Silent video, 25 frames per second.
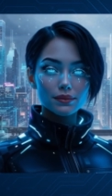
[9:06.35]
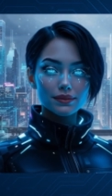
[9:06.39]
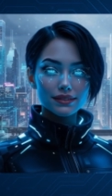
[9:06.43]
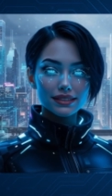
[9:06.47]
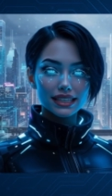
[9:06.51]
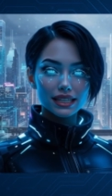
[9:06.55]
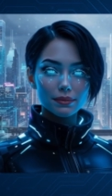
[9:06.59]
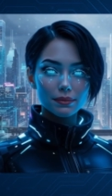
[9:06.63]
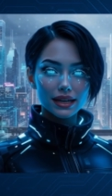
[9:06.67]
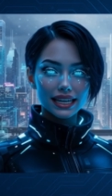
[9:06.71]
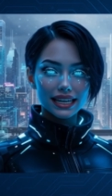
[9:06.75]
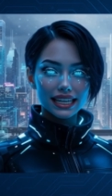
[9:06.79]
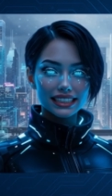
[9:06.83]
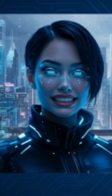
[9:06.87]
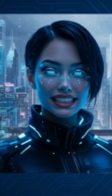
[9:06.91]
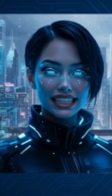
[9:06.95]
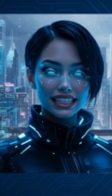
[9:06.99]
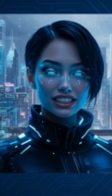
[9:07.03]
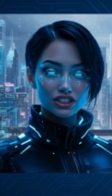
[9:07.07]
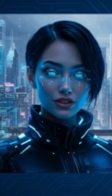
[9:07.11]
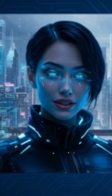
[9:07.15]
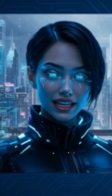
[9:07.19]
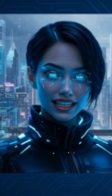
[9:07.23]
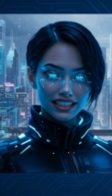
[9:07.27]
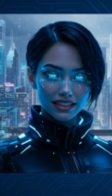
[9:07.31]
The ability
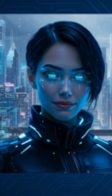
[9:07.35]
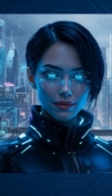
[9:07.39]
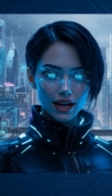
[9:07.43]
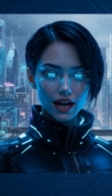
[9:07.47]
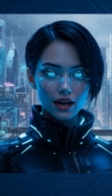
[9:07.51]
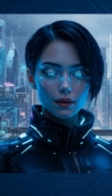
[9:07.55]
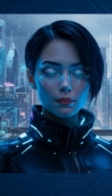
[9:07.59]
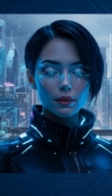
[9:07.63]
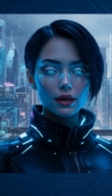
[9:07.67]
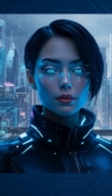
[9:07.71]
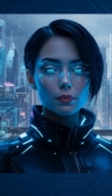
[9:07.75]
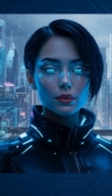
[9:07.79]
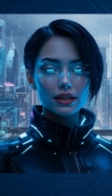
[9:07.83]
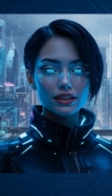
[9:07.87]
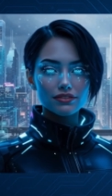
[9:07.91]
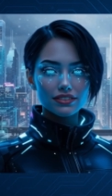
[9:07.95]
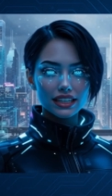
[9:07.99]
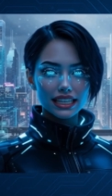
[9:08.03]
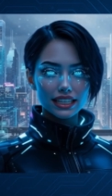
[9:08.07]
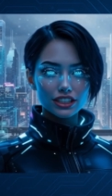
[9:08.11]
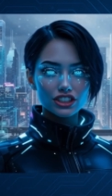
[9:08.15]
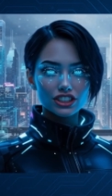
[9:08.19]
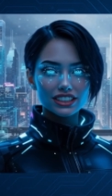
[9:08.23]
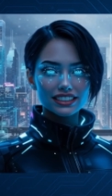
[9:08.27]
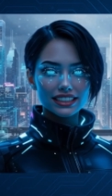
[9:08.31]
to experiment with
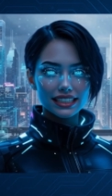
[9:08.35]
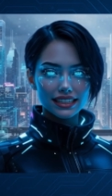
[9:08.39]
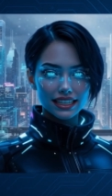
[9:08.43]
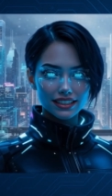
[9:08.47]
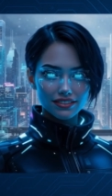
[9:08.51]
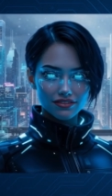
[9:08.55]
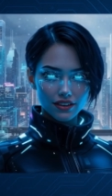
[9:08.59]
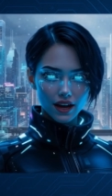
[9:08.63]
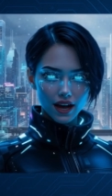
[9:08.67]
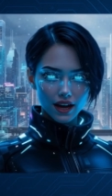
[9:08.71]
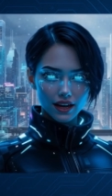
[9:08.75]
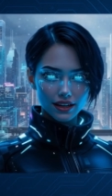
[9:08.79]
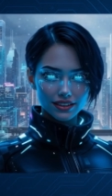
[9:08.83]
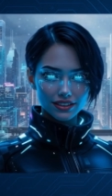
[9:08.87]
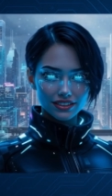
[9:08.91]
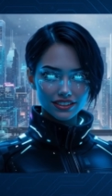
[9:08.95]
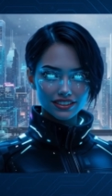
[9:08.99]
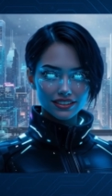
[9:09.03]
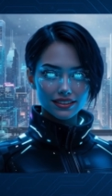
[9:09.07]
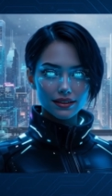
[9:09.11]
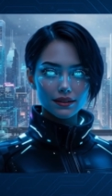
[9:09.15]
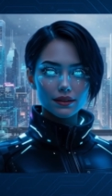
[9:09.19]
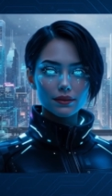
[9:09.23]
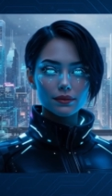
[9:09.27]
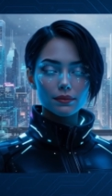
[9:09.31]
features in
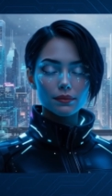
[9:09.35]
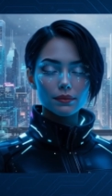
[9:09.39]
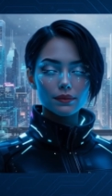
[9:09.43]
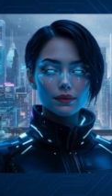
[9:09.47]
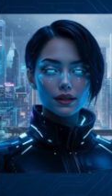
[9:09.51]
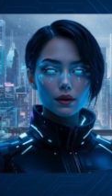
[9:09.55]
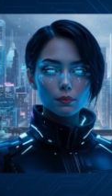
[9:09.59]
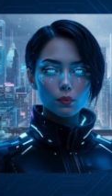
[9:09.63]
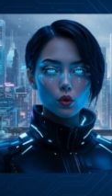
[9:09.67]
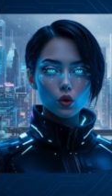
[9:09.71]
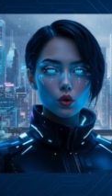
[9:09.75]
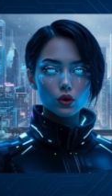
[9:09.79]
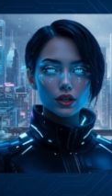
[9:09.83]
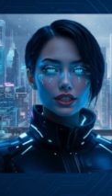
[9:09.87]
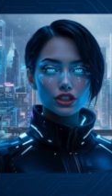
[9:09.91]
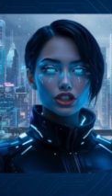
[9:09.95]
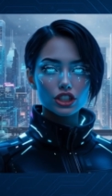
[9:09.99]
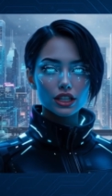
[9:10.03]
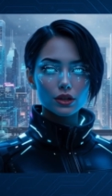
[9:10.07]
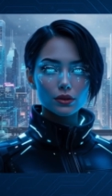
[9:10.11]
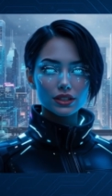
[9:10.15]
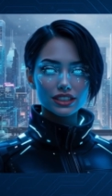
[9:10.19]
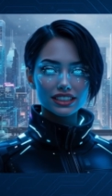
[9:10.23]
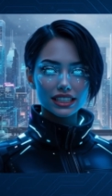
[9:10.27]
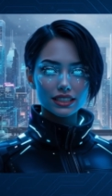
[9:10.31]
advance, a more
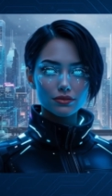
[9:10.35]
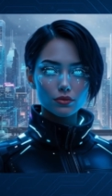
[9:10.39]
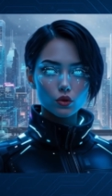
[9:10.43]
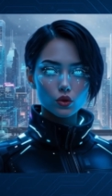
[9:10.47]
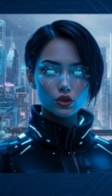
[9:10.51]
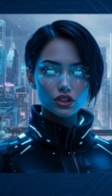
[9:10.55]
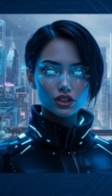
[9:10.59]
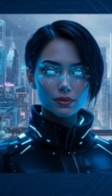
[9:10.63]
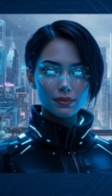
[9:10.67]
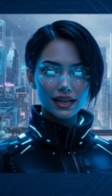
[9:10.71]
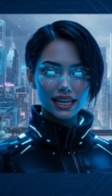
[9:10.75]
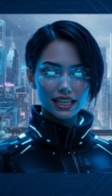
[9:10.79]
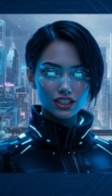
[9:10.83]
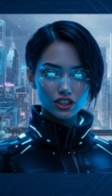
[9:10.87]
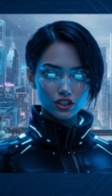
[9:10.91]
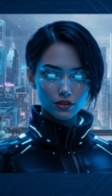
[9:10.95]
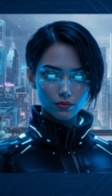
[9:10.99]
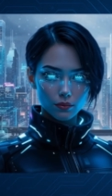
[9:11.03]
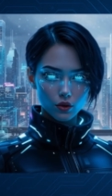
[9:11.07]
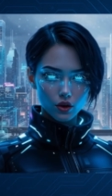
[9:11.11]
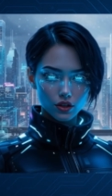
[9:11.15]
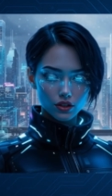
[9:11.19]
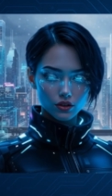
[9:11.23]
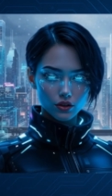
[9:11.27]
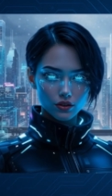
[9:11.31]
intuitive automation
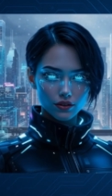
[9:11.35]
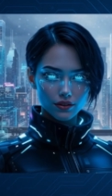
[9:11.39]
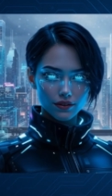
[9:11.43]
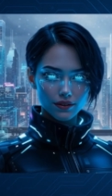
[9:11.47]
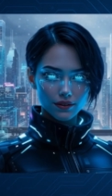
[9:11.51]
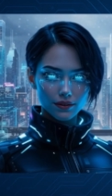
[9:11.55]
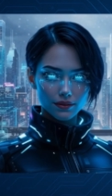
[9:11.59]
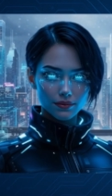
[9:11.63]
model,